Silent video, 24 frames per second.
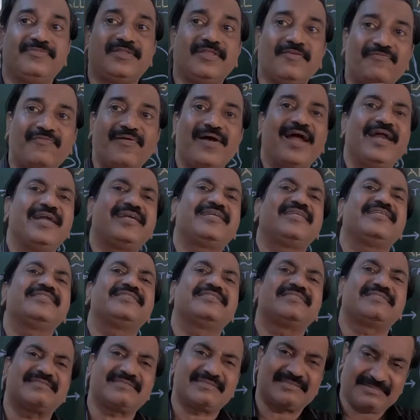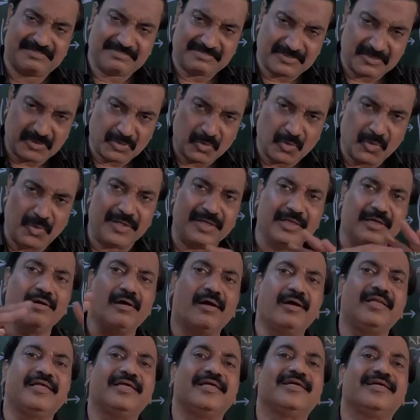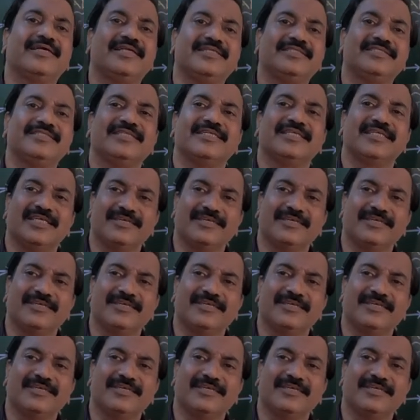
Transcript: the fat is going on increasing,